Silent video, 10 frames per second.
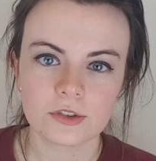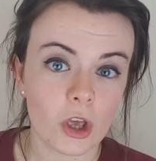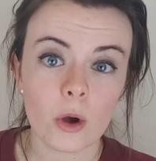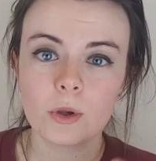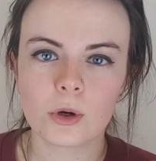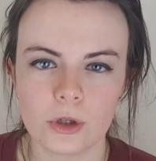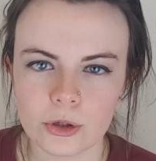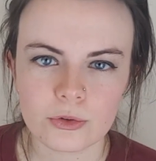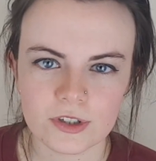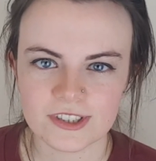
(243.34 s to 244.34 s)
So your
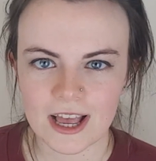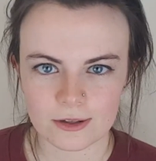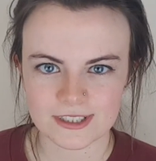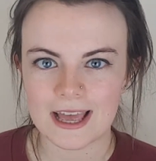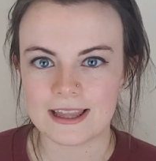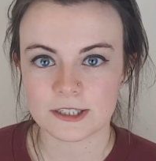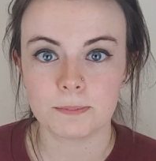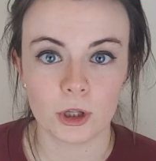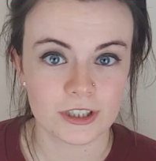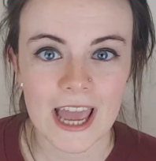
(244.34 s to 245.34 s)
uterus cells get less
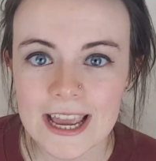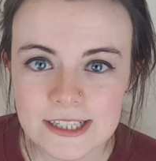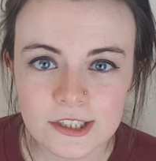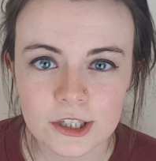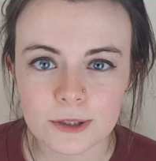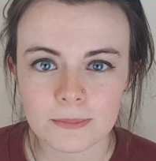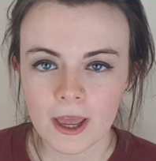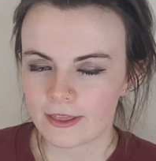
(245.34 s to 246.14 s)
blood getting to them,